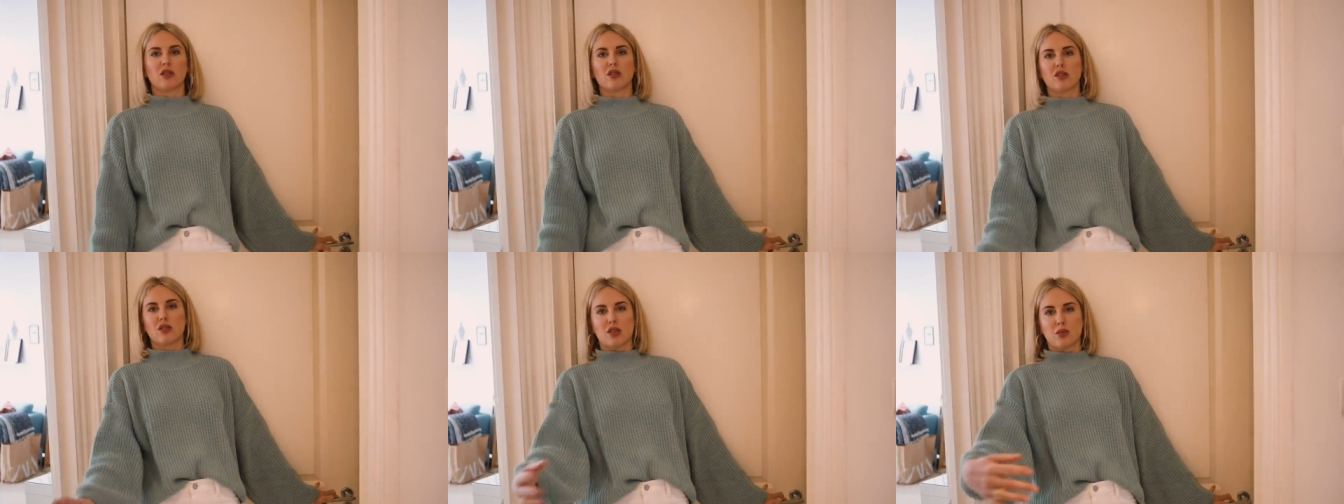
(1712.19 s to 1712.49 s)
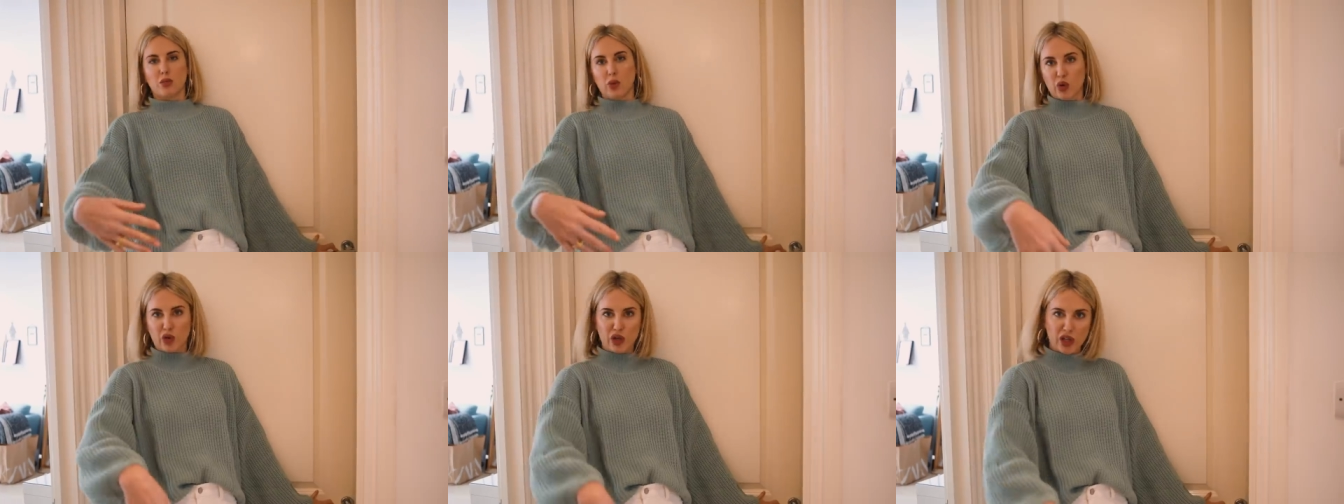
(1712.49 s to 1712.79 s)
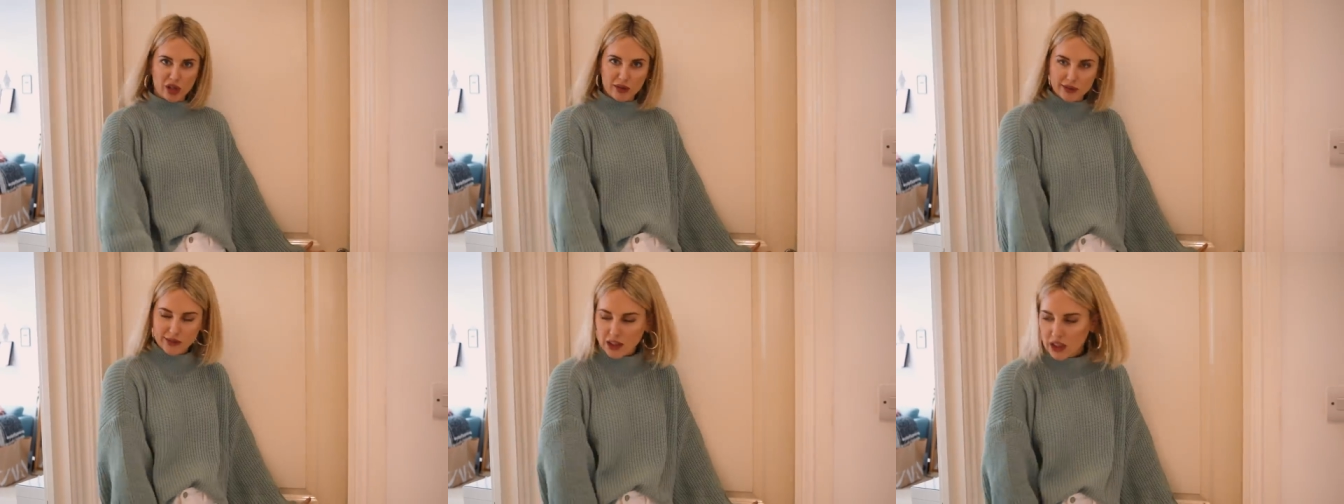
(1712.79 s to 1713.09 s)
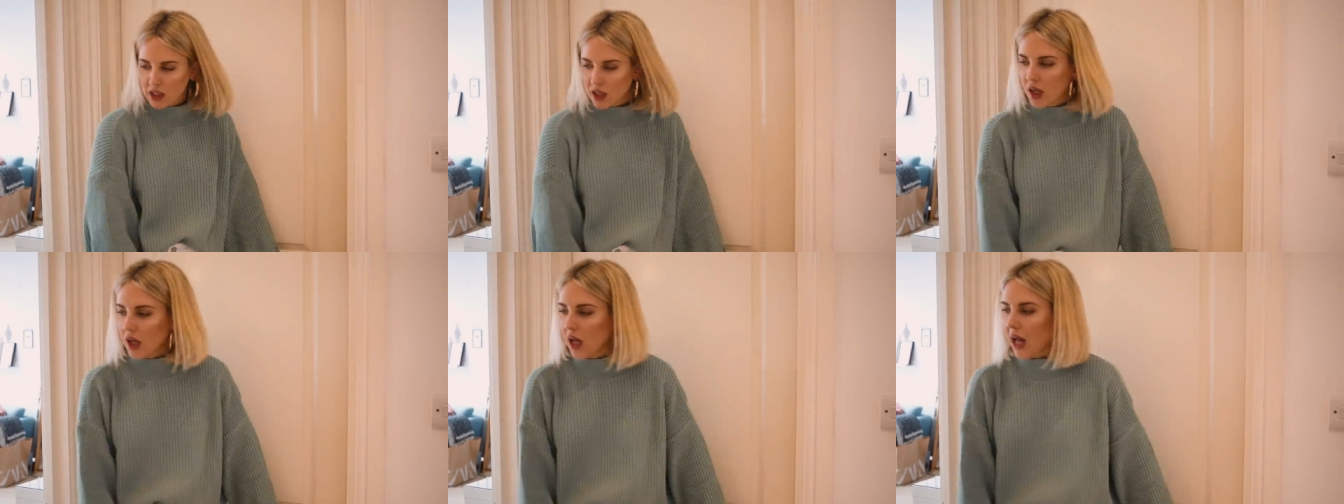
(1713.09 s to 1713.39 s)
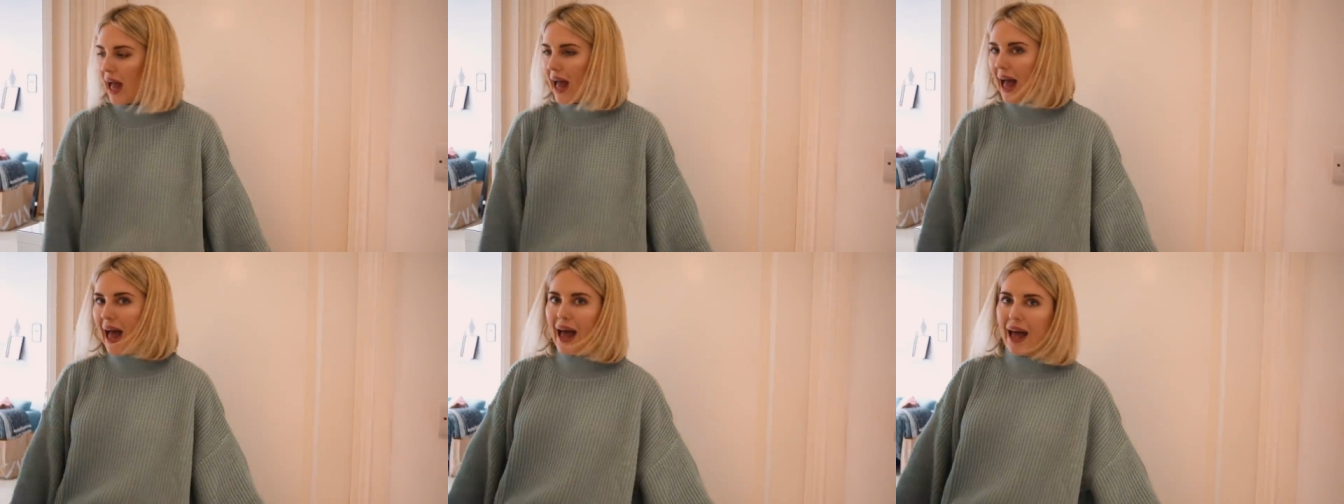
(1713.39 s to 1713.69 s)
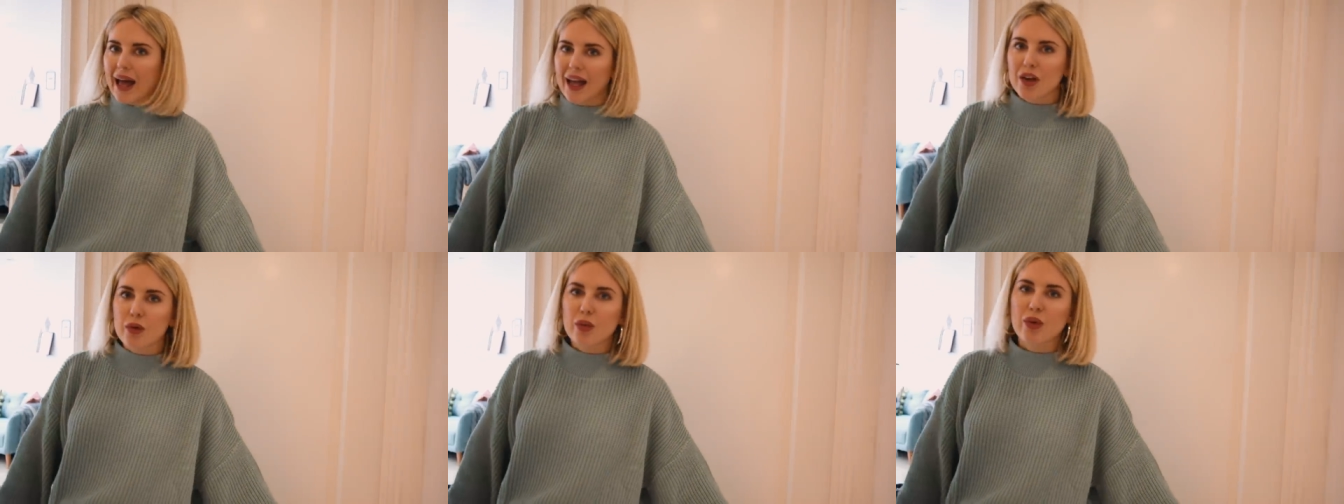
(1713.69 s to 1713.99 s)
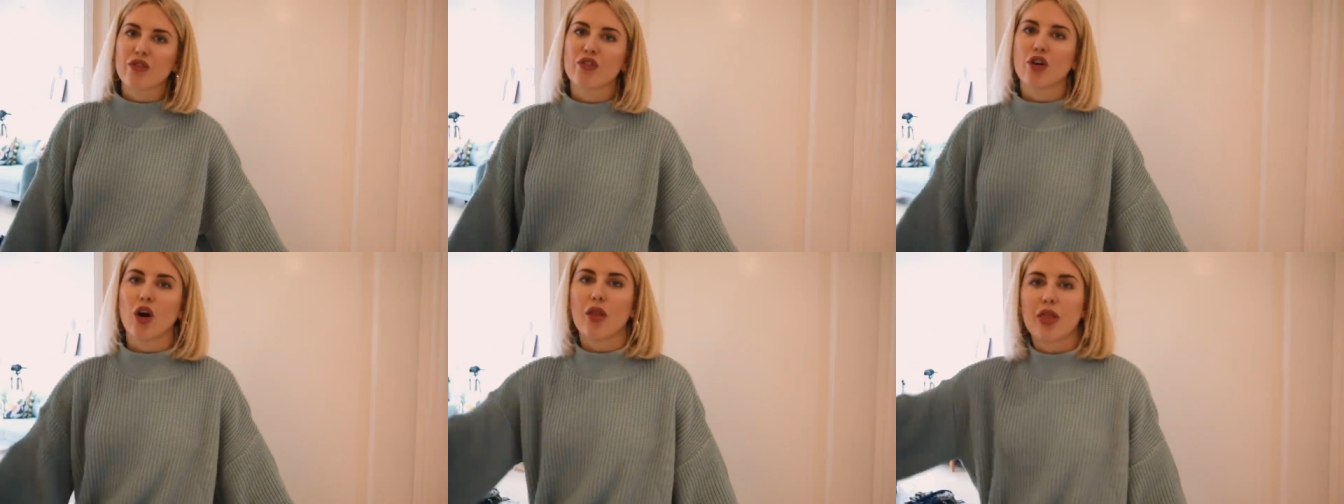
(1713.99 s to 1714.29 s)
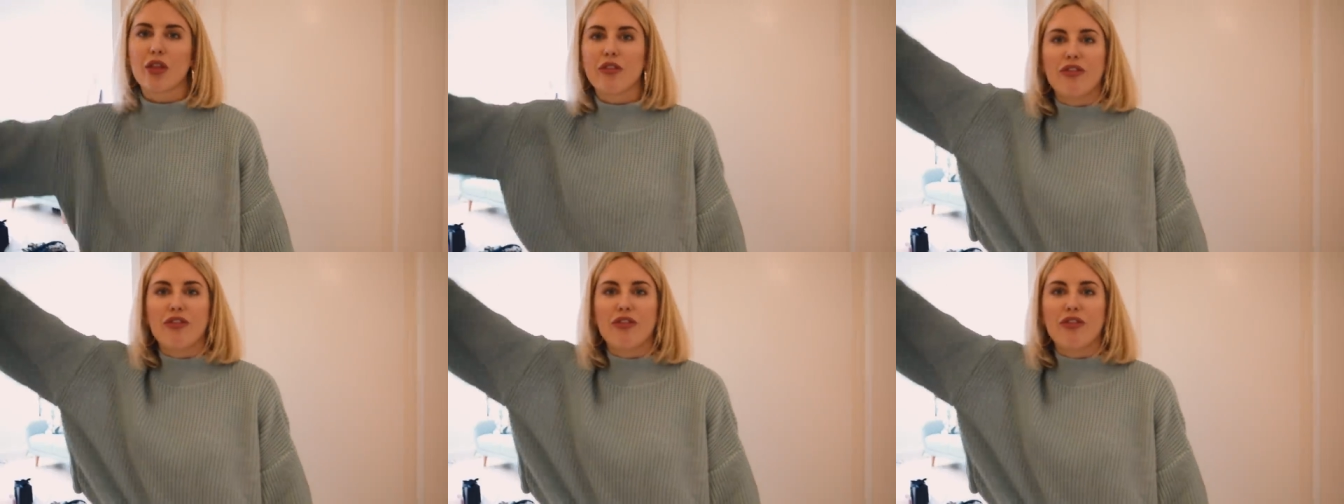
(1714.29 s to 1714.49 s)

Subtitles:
it's boring. And we've got